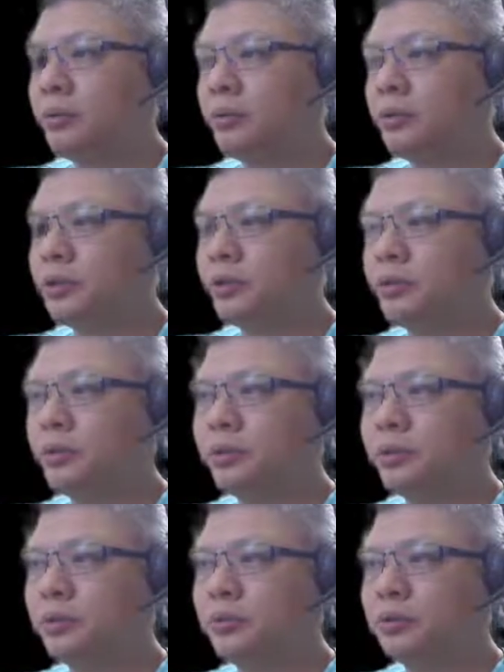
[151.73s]

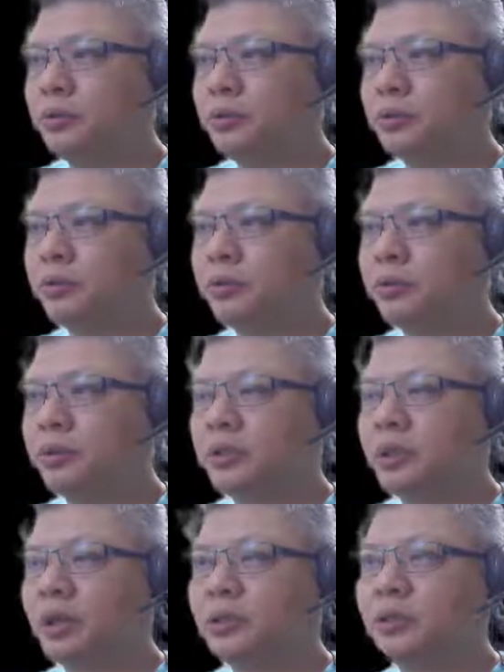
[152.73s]
which was also
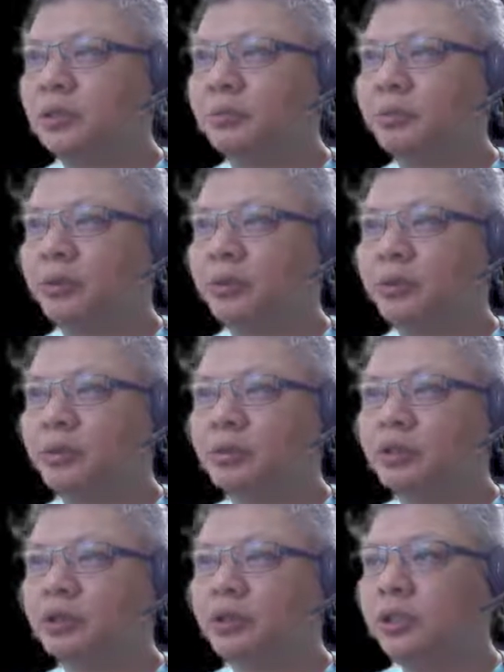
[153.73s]
discussed in the periodical
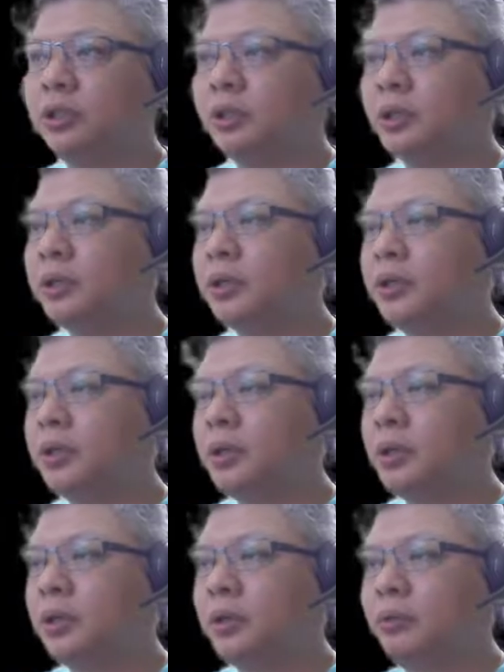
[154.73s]
Qiyi,
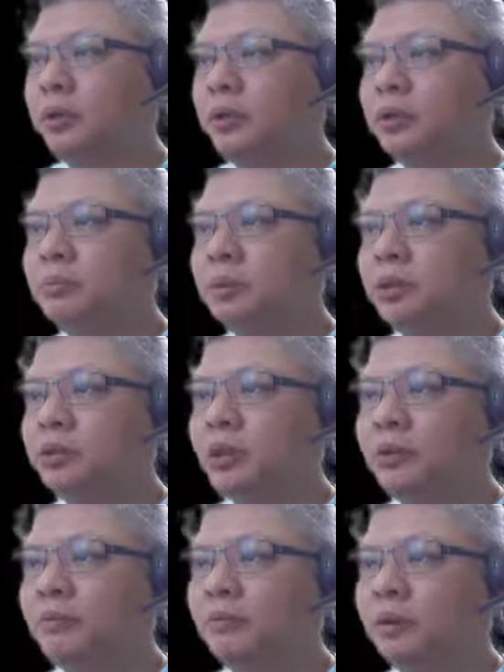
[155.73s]
where this match
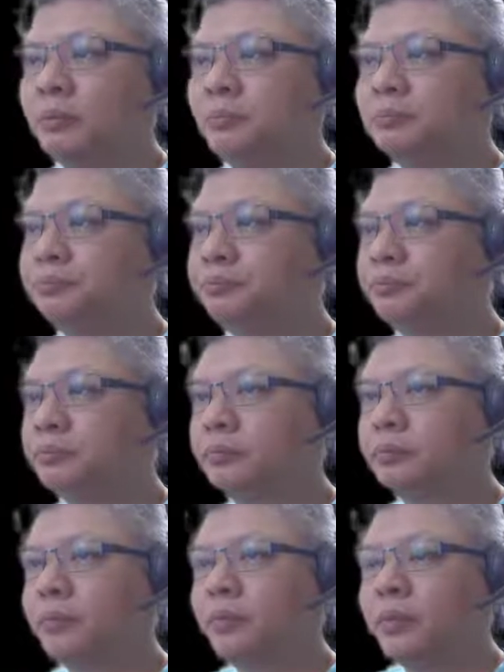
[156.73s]
came from.
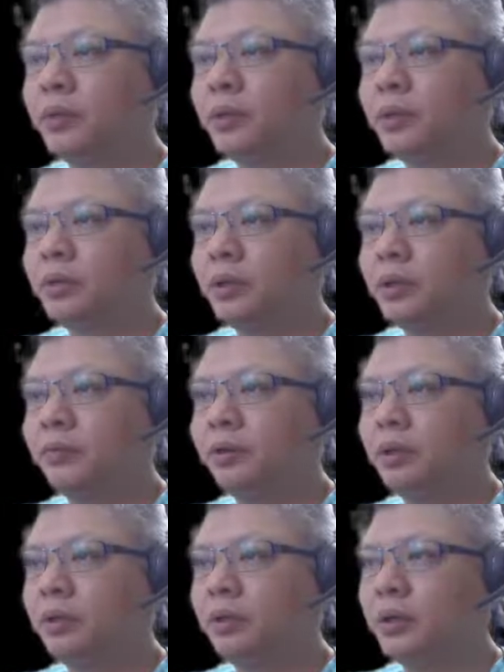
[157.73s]
So if
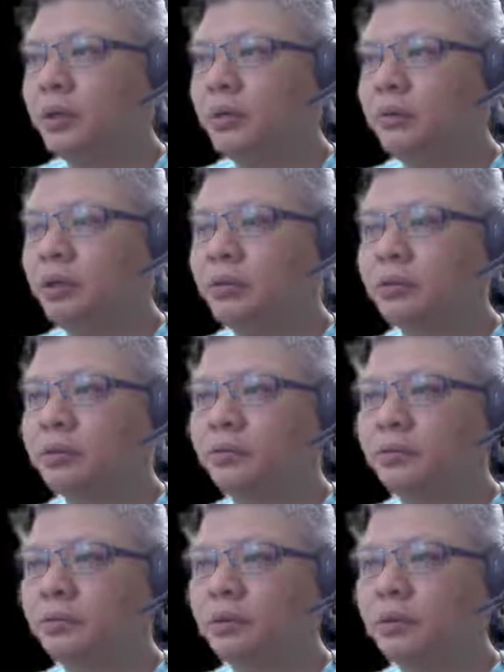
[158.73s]
R1 equals to
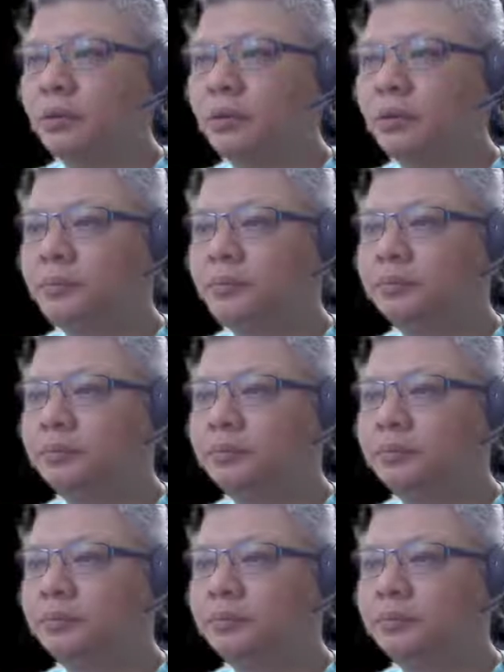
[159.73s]
4,